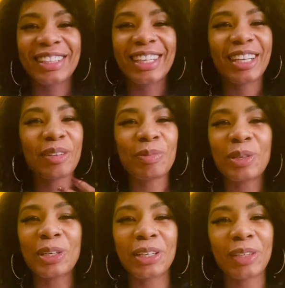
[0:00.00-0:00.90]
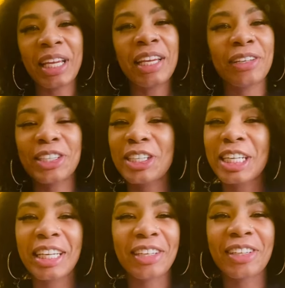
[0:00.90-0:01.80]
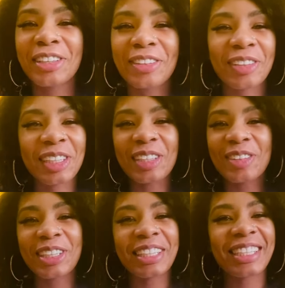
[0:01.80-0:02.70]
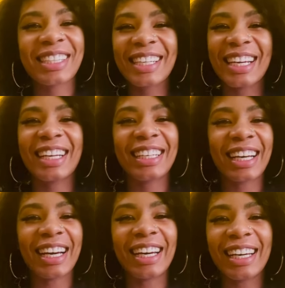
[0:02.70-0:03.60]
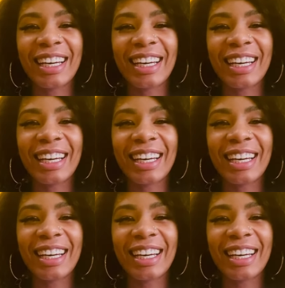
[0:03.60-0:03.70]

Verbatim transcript: him or he or she or whichever is saying that